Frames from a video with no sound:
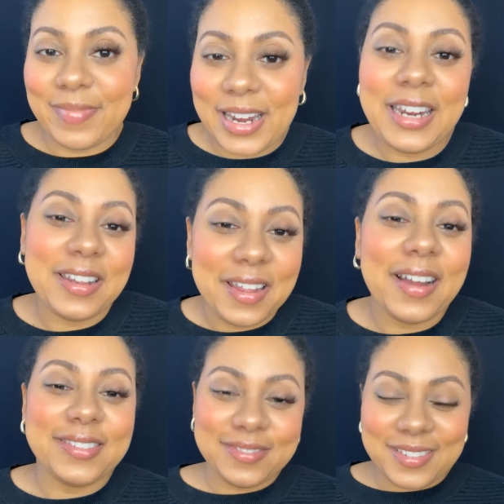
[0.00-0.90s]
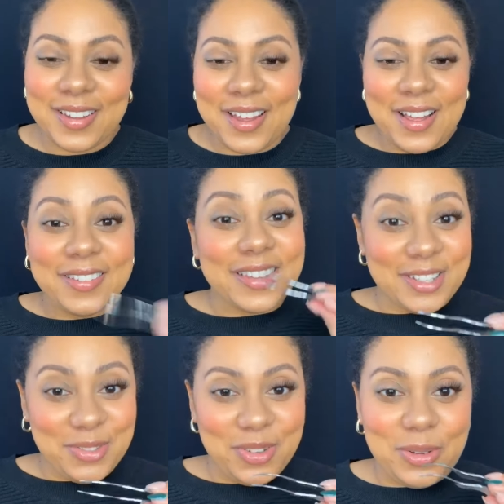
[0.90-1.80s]
I needed that.
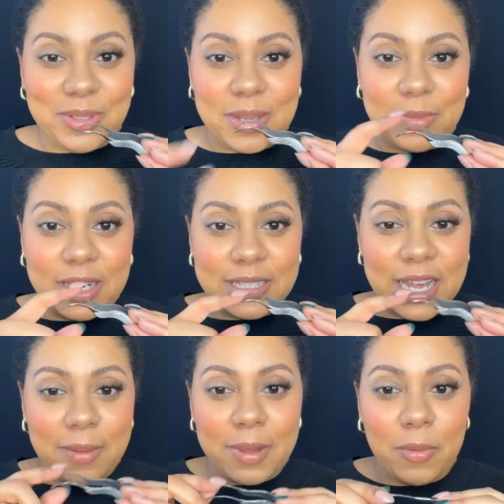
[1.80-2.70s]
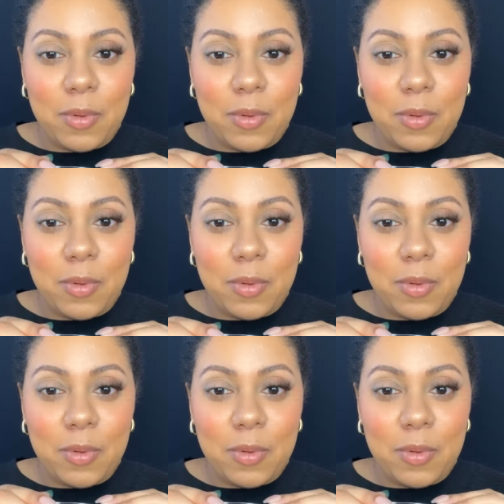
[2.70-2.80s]
Let's fuse. I'm going to take my